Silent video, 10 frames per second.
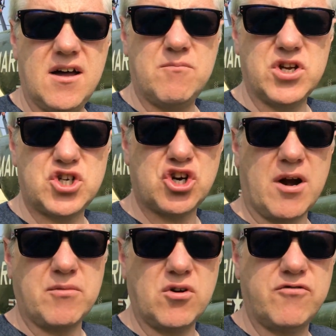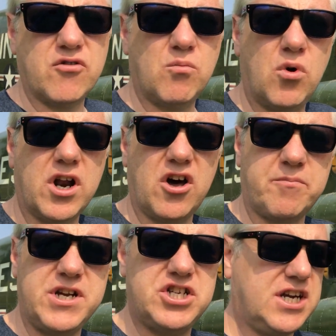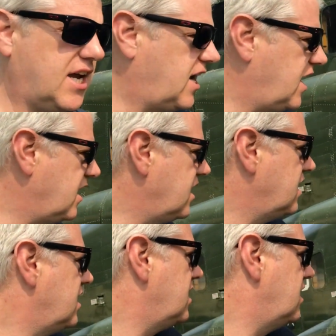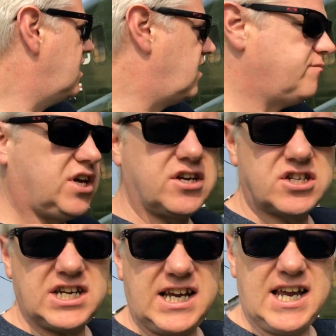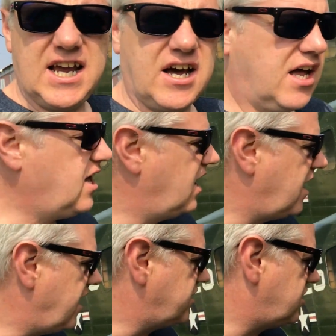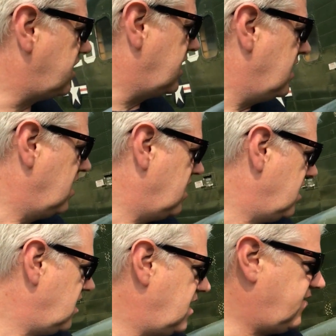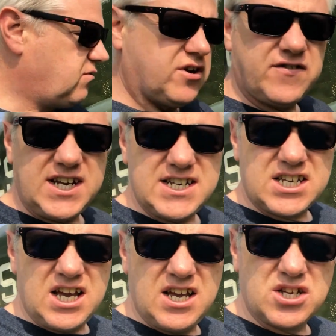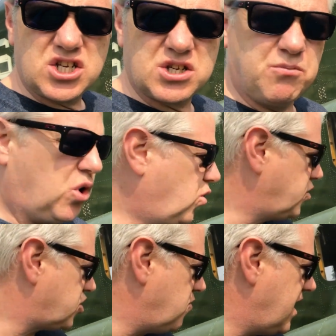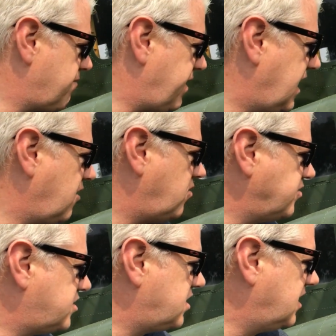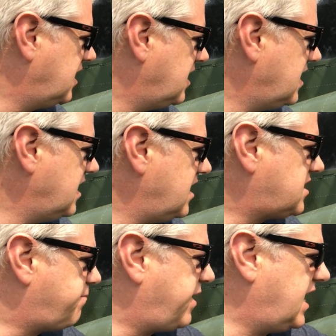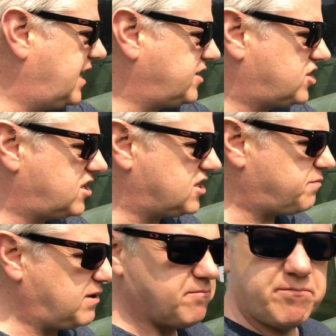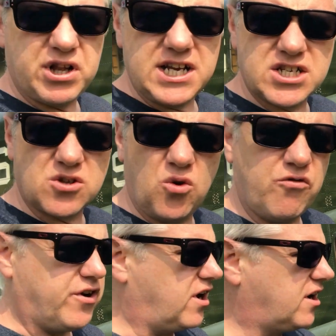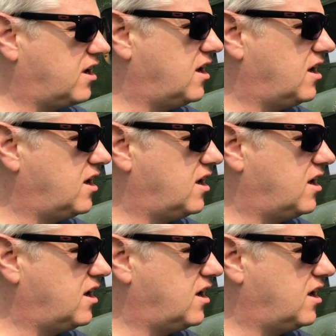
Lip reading: with shrapnel from one RPG hit. You can see here actually every one of these small square panels is a patch that's been placed over